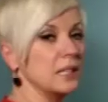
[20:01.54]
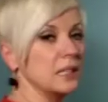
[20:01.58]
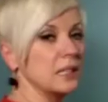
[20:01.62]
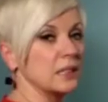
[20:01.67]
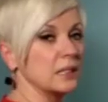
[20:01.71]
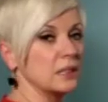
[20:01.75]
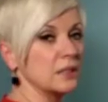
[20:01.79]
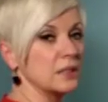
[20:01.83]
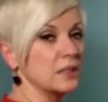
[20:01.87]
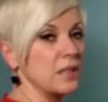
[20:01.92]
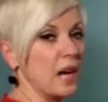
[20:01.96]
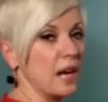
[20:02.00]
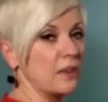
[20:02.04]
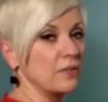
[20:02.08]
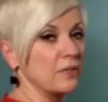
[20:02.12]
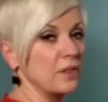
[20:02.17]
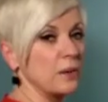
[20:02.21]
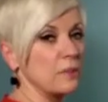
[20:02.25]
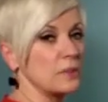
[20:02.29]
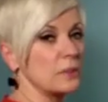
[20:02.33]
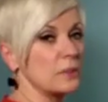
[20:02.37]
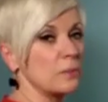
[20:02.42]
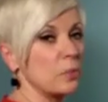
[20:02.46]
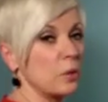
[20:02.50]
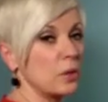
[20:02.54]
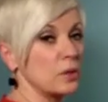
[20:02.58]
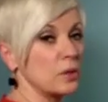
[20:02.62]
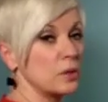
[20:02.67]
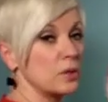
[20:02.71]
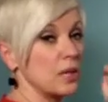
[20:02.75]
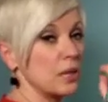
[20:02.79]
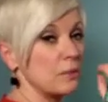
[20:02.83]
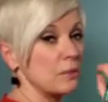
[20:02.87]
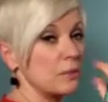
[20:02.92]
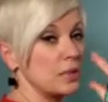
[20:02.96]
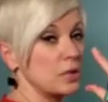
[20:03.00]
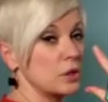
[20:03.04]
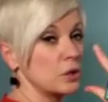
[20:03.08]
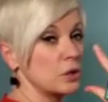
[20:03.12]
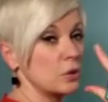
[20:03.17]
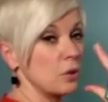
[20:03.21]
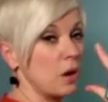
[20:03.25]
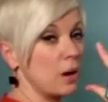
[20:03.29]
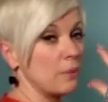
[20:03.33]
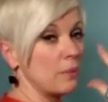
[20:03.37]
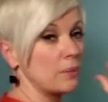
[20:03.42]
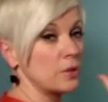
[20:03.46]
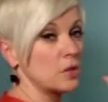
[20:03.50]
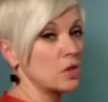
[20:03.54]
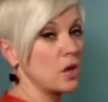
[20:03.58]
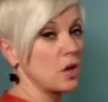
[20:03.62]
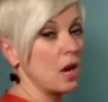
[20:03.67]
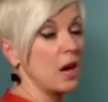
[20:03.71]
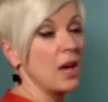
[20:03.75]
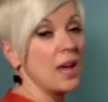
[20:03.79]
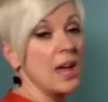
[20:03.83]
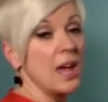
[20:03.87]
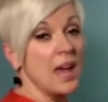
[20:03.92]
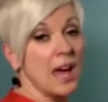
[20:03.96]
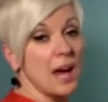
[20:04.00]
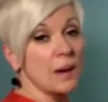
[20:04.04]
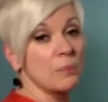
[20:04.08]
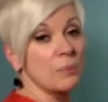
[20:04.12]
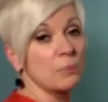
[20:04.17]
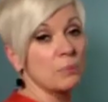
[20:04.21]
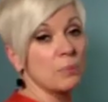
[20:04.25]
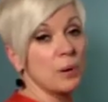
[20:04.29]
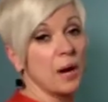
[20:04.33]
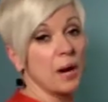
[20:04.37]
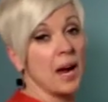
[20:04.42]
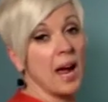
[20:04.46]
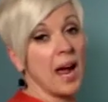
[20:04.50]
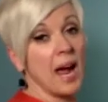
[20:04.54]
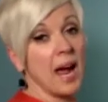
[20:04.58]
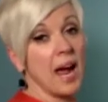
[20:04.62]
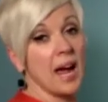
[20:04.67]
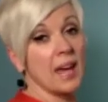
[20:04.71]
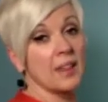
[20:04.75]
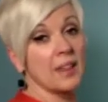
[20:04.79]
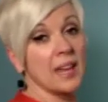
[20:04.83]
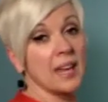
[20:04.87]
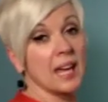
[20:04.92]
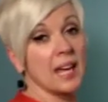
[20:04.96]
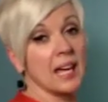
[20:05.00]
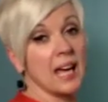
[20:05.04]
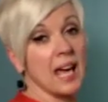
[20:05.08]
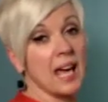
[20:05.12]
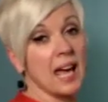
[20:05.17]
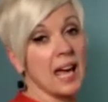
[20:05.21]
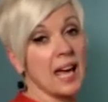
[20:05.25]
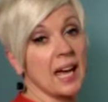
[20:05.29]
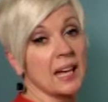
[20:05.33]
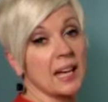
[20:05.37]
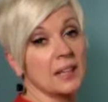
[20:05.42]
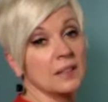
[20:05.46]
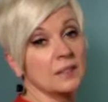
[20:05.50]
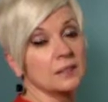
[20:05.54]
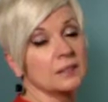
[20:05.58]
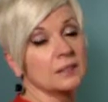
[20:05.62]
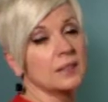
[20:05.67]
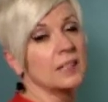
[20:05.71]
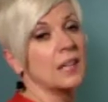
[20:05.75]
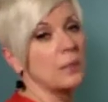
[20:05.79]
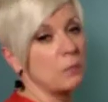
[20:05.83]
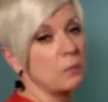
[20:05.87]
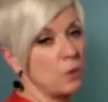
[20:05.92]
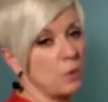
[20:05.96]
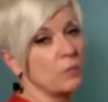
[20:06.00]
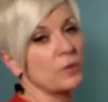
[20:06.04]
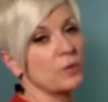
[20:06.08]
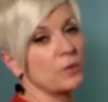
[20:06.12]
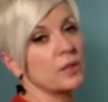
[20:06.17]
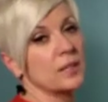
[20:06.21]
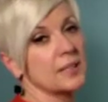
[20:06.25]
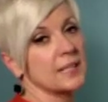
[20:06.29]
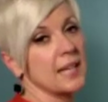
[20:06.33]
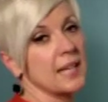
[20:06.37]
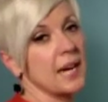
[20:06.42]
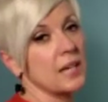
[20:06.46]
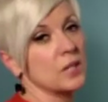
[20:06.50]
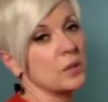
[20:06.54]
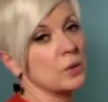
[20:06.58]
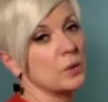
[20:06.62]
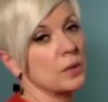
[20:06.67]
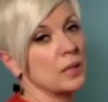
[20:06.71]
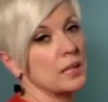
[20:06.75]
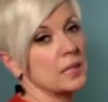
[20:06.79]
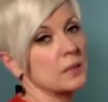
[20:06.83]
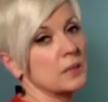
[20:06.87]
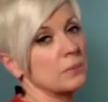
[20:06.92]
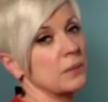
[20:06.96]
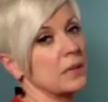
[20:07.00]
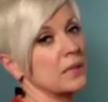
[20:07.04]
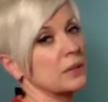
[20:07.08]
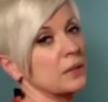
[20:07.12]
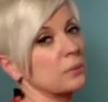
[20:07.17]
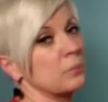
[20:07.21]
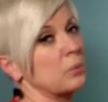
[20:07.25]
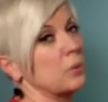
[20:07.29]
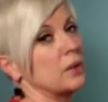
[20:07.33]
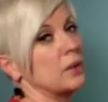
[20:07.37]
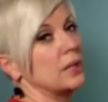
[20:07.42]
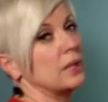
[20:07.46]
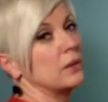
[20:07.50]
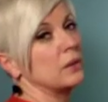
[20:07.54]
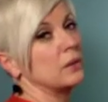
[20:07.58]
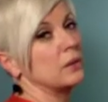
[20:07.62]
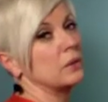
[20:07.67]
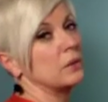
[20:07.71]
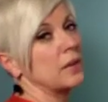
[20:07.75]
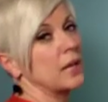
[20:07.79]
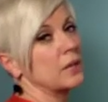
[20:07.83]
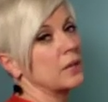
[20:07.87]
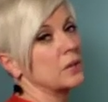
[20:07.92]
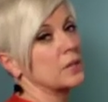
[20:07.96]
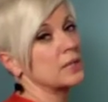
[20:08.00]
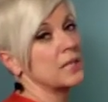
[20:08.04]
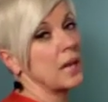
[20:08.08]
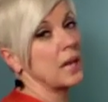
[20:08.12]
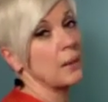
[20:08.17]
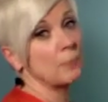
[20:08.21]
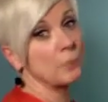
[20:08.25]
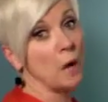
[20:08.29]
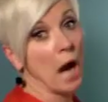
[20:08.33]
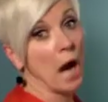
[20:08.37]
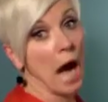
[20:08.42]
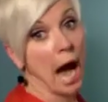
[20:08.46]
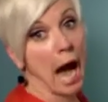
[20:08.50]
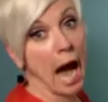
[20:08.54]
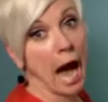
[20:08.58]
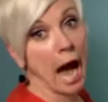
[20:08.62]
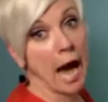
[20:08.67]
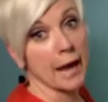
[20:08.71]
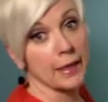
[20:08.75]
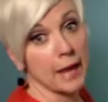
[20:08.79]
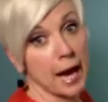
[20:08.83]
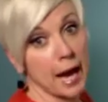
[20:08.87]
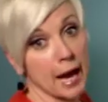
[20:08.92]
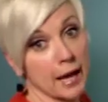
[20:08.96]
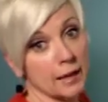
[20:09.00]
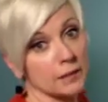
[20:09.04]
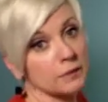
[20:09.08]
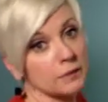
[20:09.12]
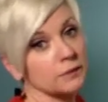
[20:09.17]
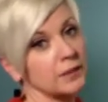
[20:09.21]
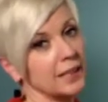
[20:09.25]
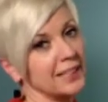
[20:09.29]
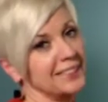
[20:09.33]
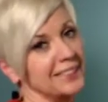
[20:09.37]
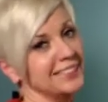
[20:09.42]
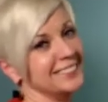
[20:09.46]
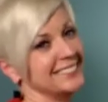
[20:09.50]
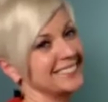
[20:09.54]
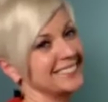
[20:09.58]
a little diaphragm support, so that means drop the jaw. I'm breathing in. And I'm over-exaggerating to make the point. I don't actually say I'm breathing, right?